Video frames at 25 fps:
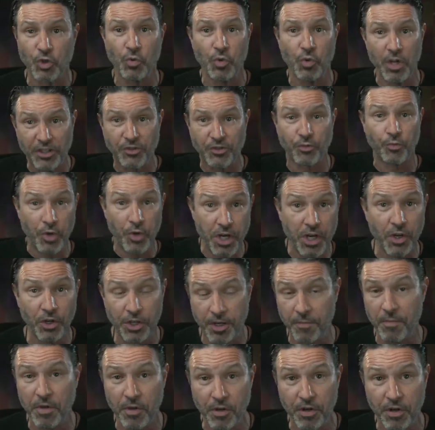It's real
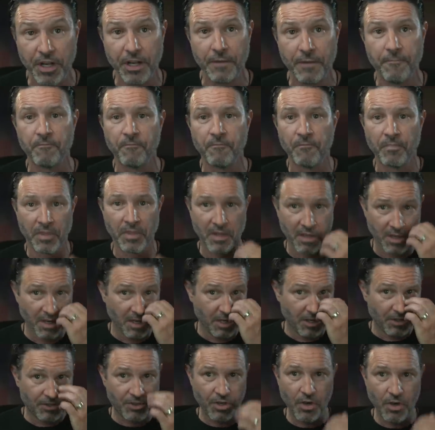community.
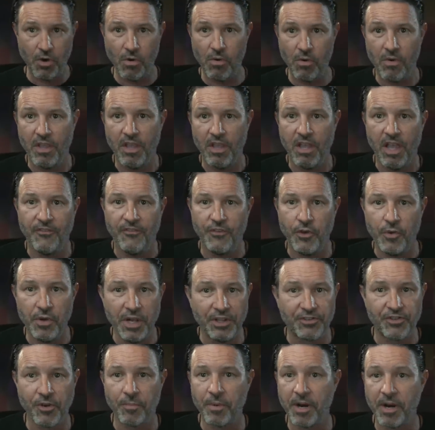So if you need
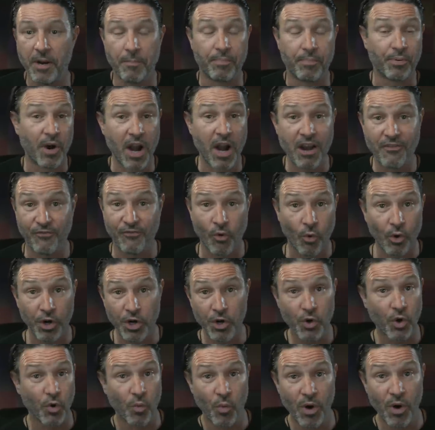somebody to pray for
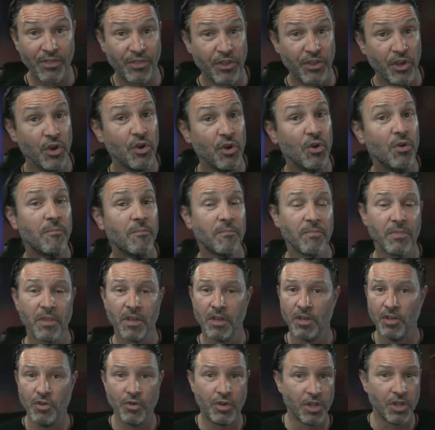you or with you,
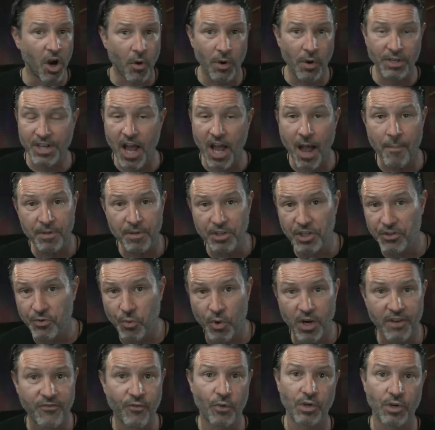you can always hop in the
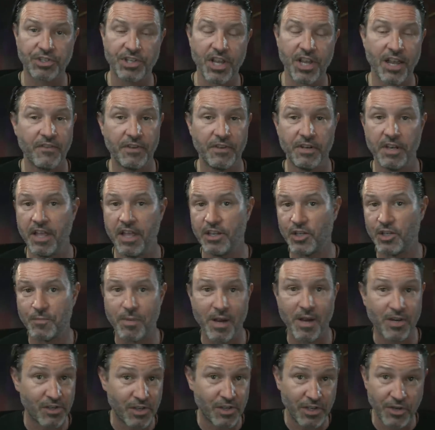24 7 and
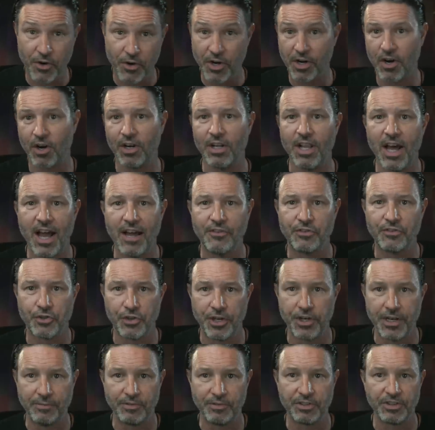especially during our live
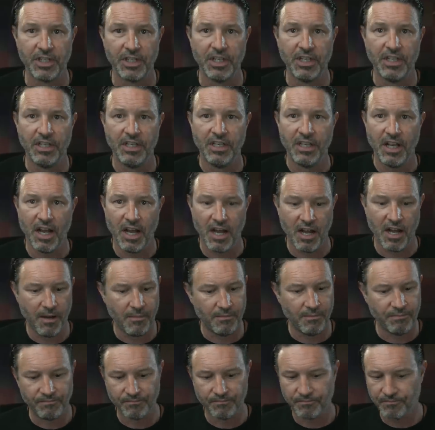streams
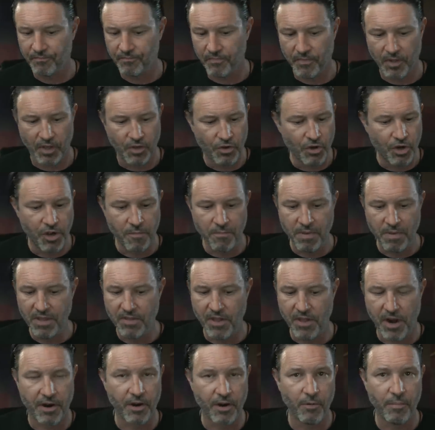um, you can be
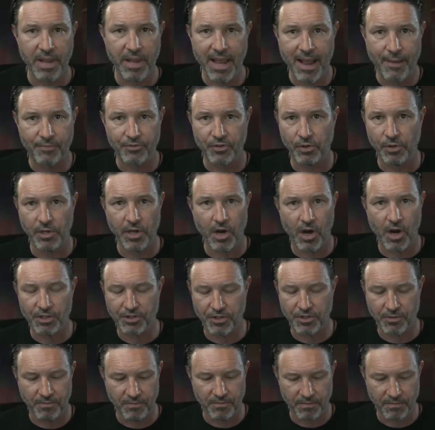there it'll be absolutely awesome